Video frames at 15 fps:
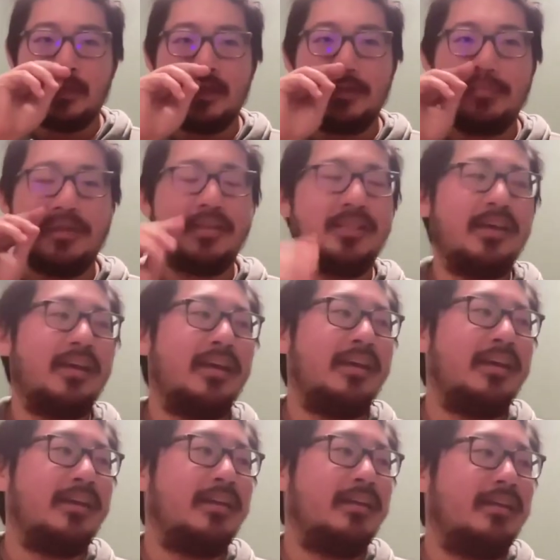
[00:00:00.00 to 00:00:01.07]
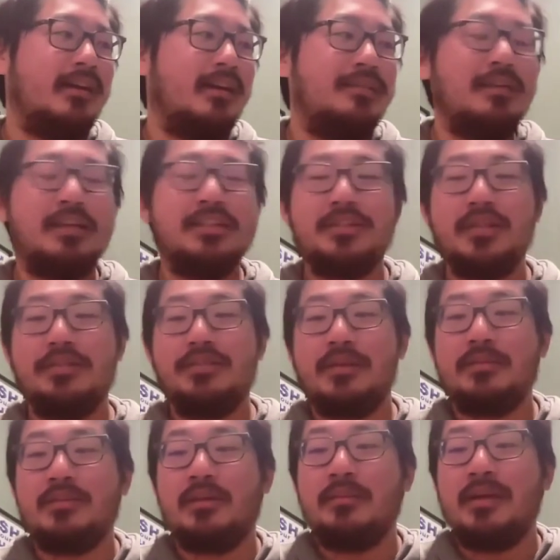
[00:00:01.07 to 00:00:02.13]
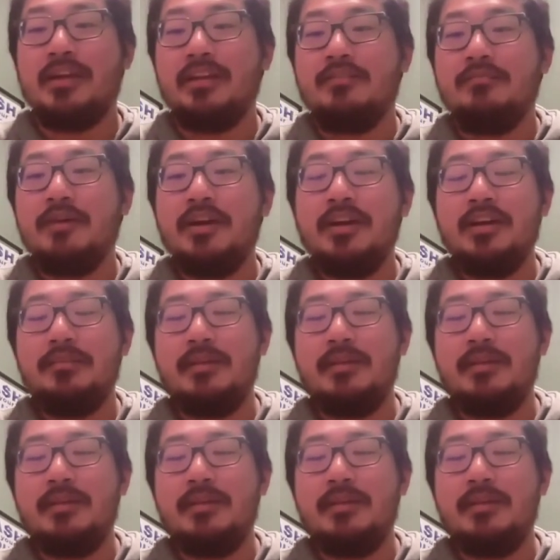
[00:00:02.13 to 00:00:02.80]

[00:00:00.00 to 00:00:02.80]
And then eventually, if they start making enough money,